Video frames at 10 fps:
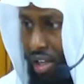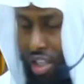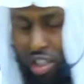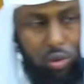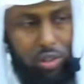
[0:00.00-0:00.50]

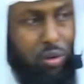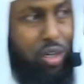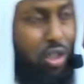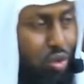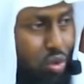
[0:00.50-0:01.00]
This is what they
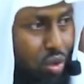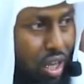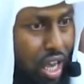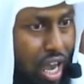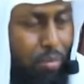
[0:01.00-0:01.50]
want to do?
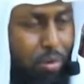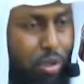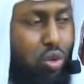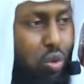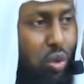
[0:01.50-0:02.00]
I'm going to
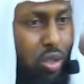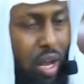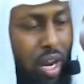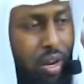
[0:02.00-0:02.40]
do it as well.